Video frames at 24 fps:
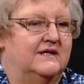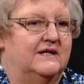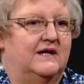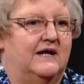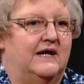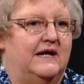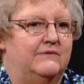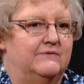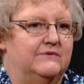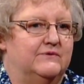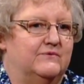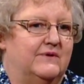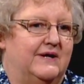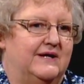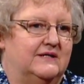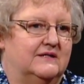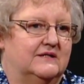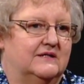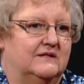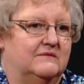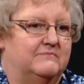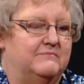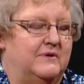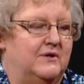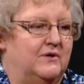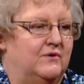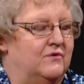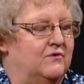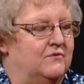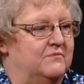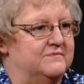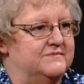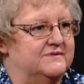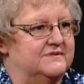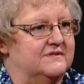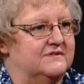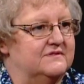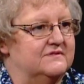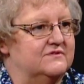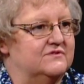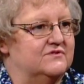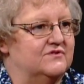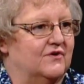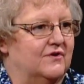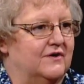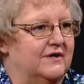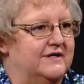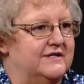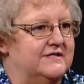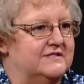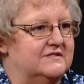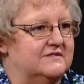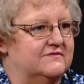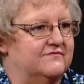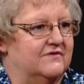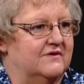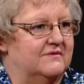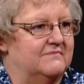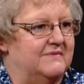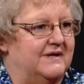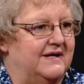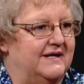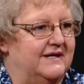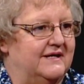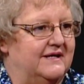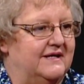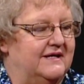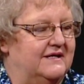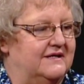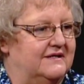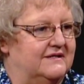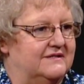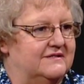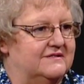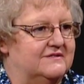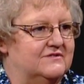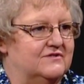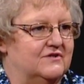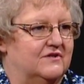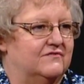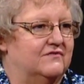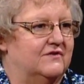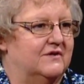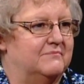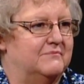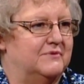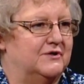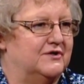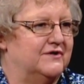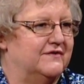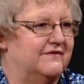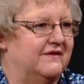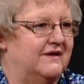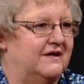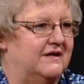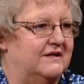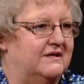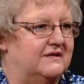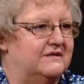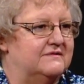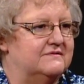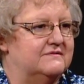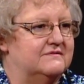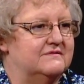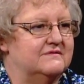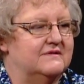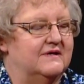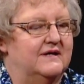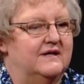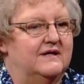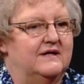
I would write little poems and stories for my kids or for birthdays.